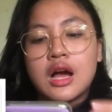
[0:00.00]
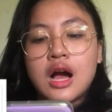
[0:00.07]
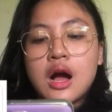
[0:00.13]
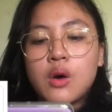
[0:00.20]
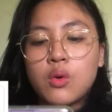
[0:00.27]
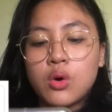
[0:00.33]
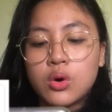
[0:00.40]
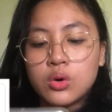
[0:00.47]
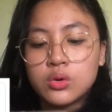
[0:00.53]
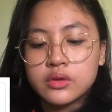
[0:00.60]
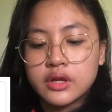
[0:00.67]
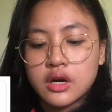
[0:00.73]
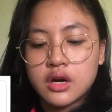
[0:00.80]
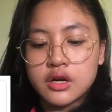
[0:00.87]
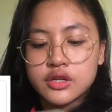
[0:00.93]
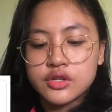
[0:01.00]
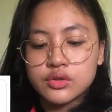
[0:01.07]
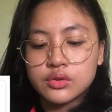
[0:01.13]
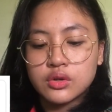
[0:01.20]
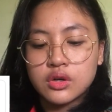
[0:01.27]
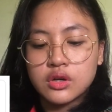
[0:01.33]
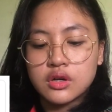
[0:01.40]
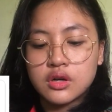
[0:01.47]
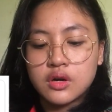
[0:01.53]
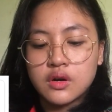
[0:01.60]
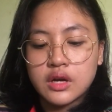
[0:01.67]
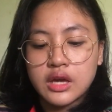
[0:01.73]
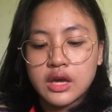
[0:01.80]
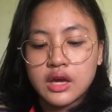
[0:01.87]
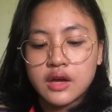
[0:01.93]
How old are you?
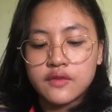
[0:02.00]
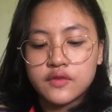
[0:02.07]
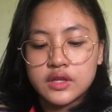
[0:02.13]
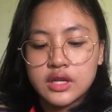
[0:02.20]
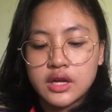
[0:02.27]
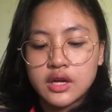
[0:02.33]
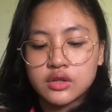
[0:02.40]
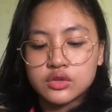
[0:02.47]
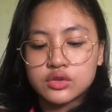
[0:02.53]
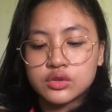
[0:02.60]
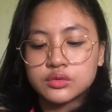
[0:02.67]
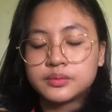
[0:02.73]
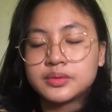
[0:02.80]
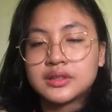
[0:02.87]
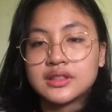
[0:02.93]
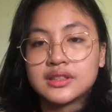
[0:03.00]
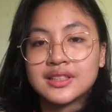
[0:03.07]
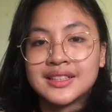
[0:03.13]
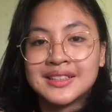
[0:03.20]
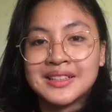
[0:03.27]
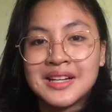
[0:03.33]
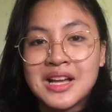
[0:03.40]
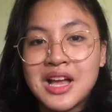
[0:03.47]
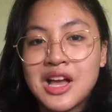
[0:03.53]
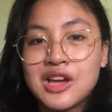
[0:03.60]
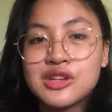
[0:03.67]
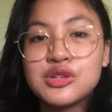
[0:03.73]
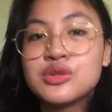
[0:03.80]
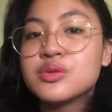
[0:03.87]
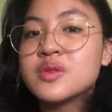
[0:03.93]
Okay, Hafida Yakub
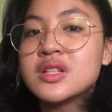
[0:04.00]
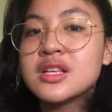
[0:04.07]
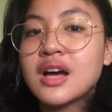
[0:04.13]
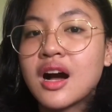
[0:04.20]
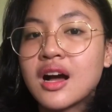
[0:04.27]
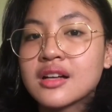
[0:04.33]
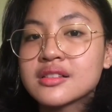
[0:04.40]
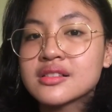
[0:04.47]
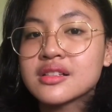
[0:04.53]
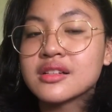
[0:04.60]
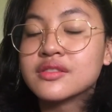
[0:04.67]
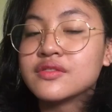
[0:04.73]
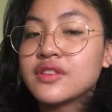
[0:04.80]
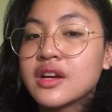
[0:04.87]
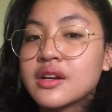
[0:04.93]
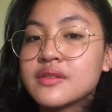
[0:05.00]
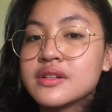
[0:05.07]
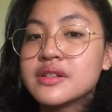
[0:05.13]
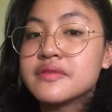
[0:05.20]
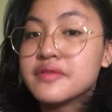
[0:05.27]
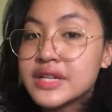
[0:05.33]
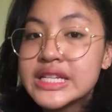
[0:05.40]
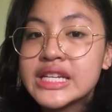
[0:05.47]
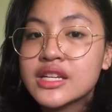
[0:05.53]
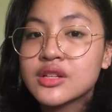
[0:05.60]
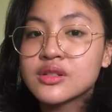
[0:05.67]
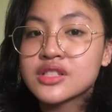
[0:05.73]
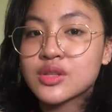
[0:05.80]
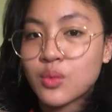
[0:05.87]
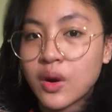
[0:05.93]
you really ask a very
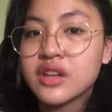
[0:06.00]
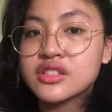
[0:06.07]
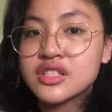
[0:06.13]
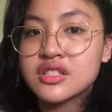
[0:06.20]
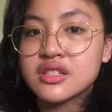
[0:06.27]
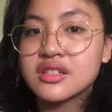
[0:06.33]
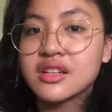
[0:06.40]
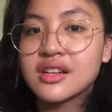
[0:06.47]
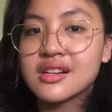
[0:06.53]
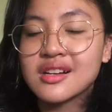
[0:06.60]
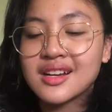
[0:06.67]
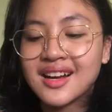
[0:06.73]
ridiculous question here